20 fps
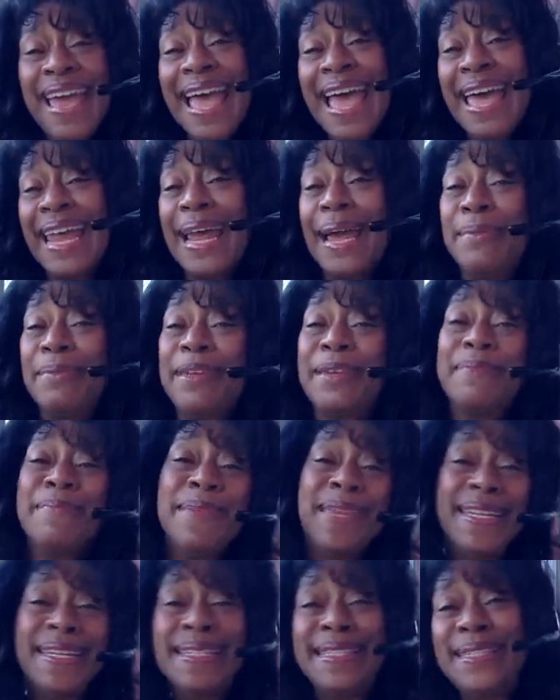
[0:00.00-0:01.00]
And I'm
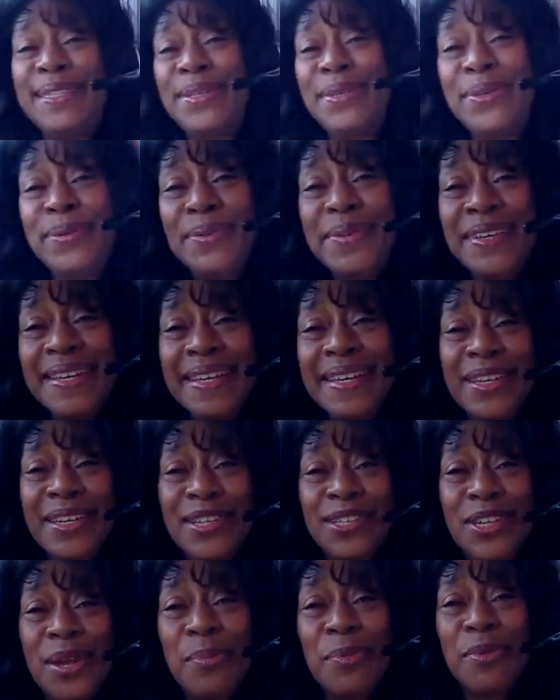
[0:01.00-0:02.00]
committed to
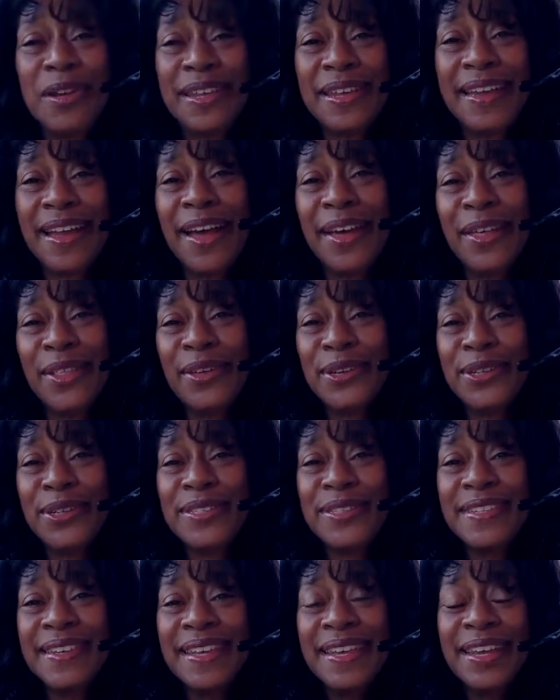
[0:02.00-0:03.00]
shepherding
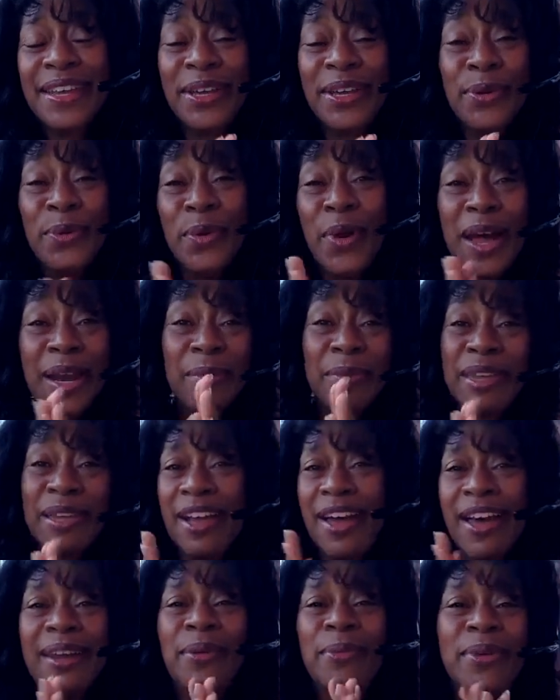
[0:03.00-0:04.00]
others who want to be
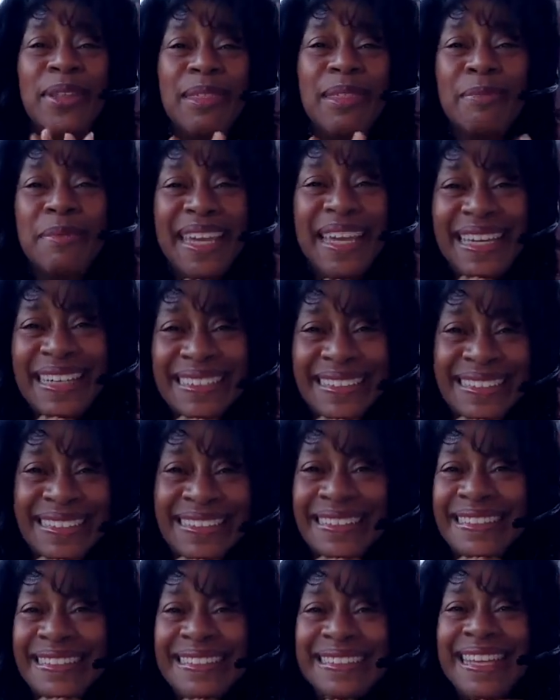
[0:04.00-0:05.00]
on it with me.
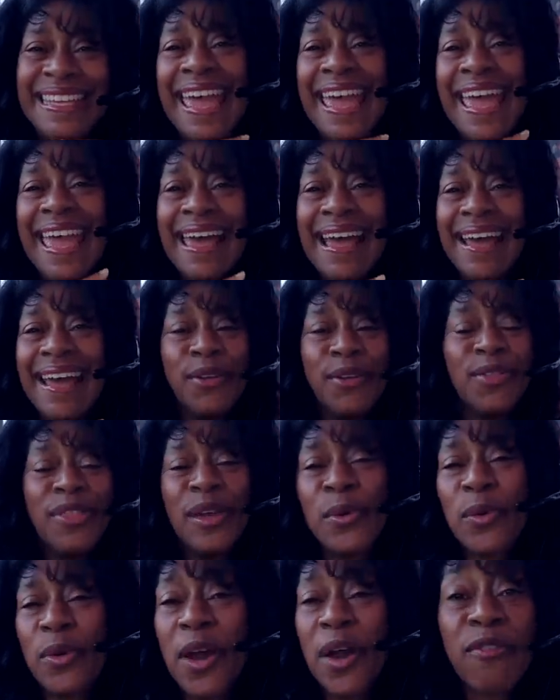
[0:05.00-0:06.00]
Yay, I don't
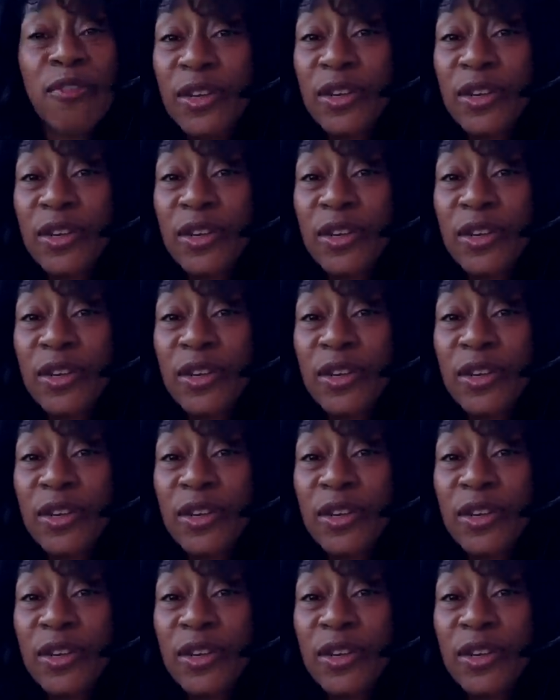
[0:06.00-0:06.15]
think we're ever